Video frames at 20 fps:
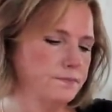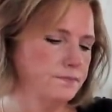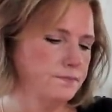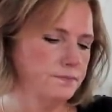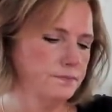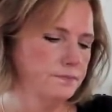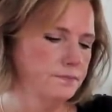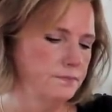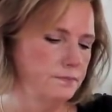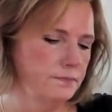
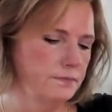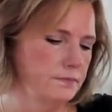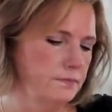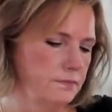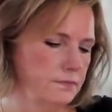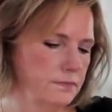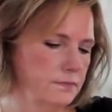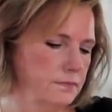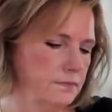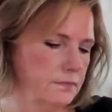
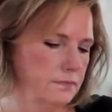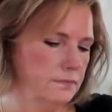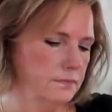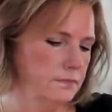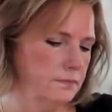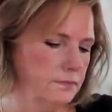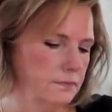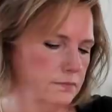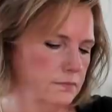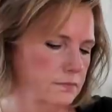
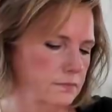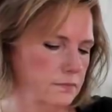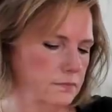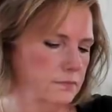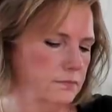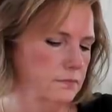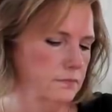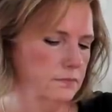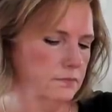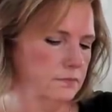
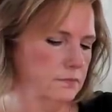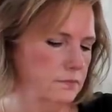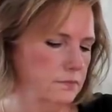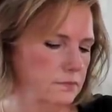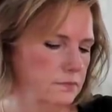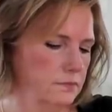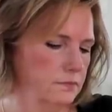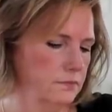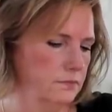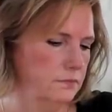
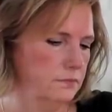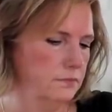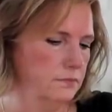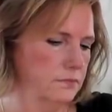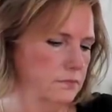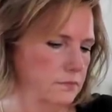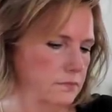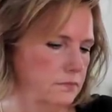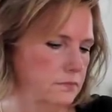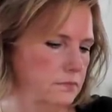
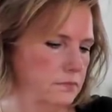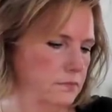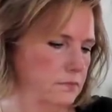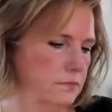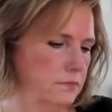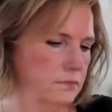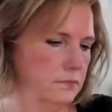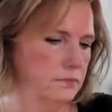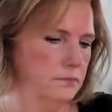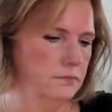
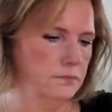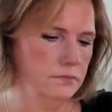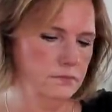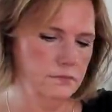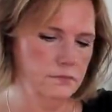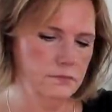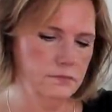Nobody speaks.